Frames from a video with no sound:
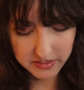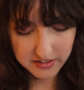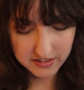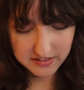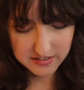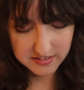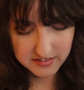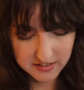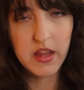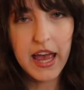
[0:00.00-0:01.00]
at
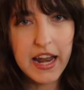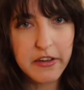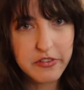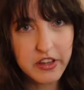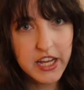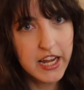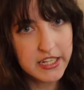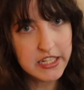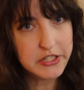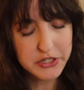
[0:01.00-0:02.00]
this. And I feel like I
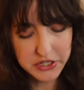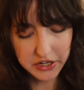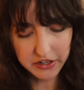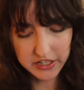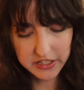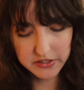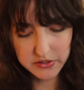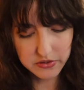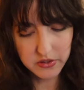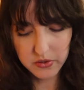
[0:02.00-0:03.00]
need to share it
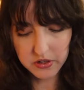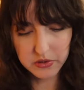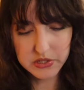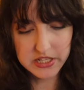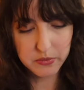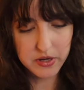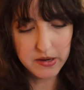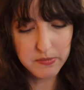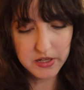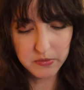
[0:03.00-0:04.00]
so that you can understand what I
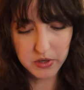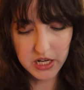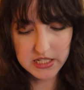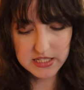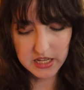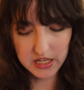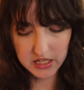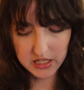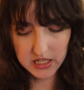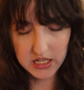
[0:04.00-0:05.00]
mean when I
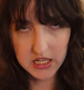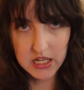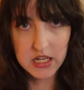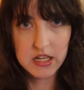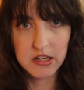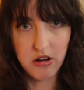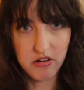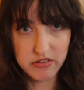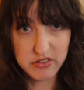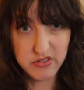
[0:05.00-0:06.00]
say, are
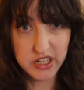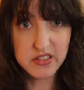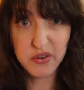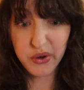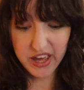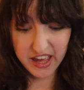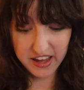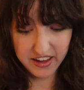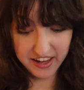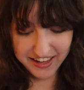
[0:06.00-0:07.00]
the straights
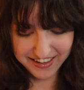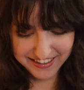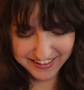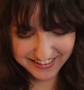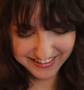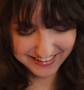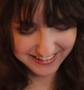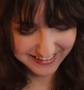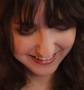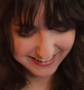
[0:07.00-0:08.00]
okay?
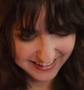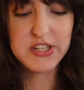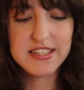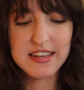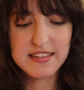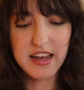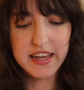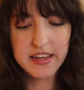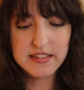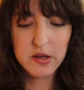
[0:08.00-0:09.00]
She says, I
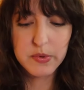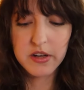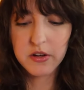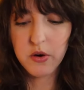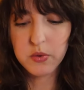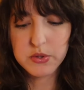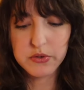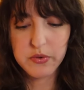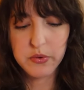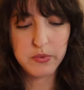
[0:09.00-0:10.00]
guess I'll be
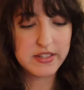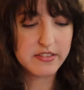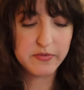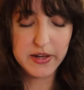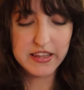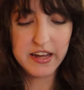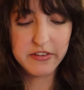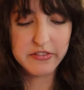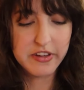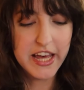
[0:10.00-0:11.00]
uncultured for the rest of my
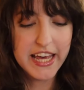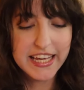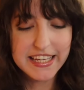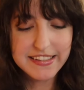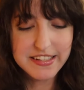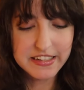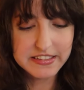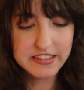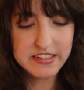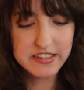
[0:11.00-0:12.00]
life. He
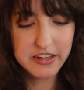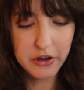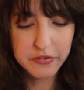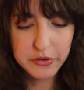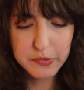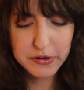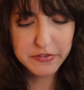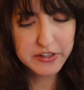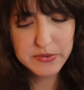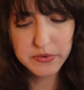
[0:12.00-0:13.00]
tisked. A few of my
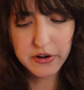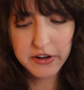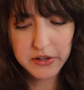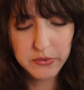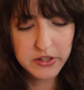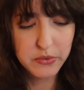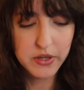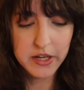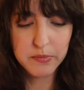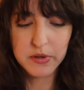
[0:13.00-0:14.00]
friends would argue that you
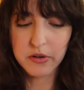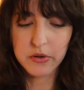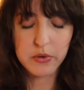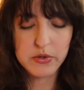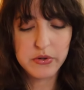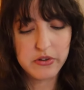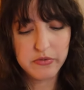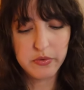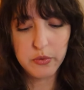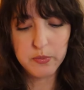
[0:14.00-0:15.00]
can't be uncultured in
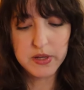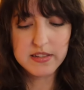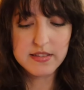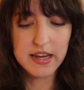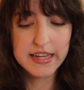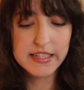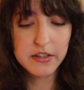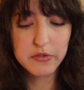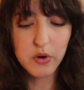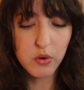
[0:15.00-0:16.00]
food because the idea
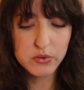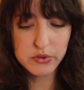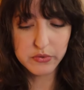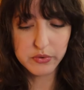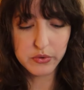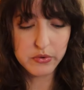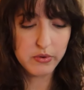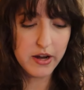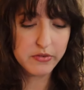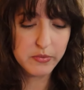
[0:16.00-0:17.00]
of cultured food
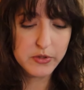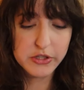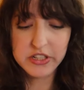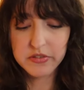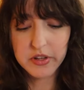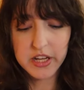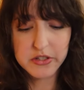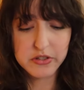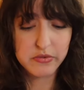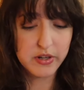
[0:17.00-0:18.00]
derives from the
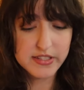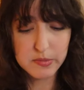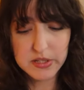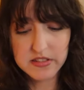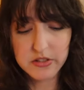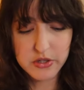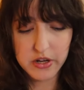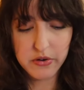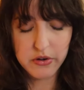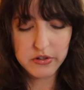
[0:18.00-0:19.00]
gentrification of recipes in
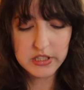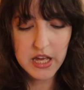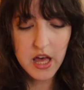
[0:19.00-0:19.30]
general.